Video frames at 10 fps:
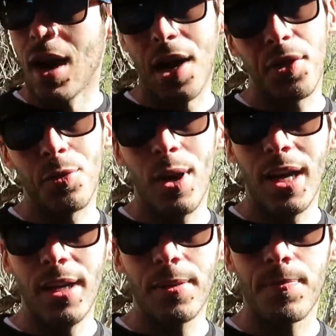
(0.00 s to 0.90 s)
Either
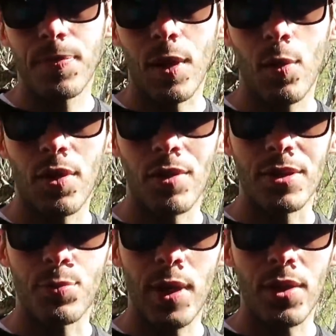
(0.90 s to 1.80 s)
way, whether
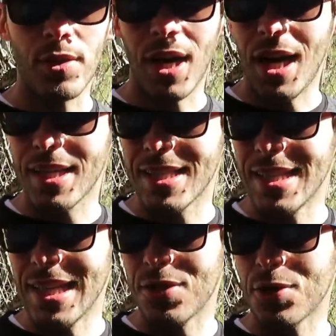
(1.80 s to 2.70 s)
it's real or not, it's
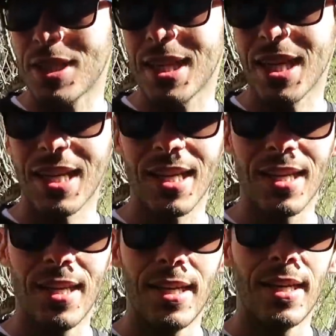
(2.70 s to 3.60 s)
an interesting
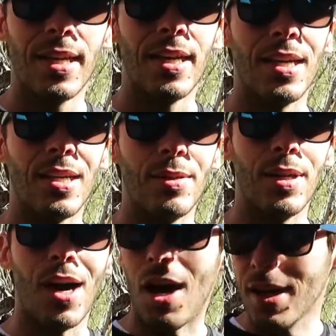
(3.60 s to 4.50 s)

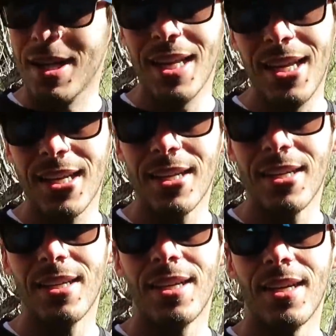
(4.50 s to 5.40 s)
oddity,
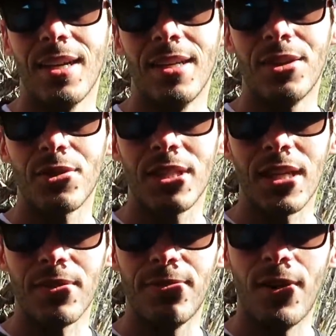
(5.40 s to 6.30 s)
an
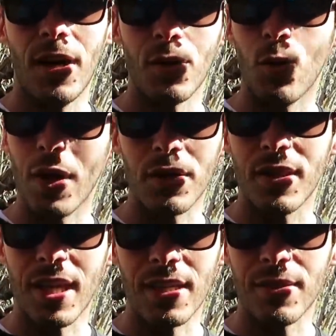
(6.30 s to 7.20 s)
interesting, fun, weird
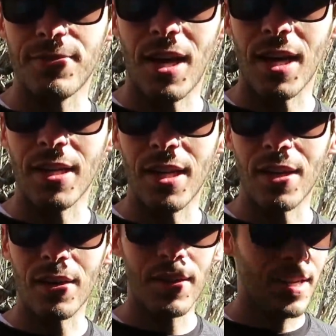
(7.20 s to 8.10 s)
thing to find
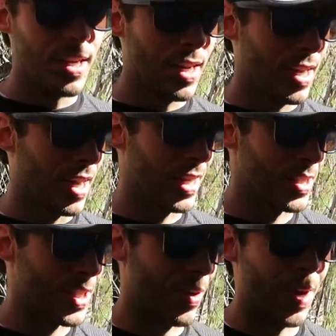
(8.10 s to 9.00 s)
here, and
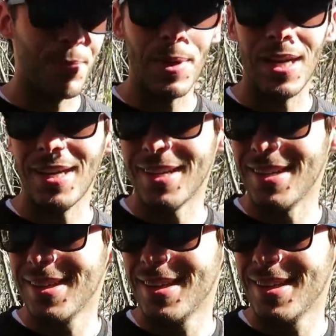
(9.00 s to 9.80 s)
so I'm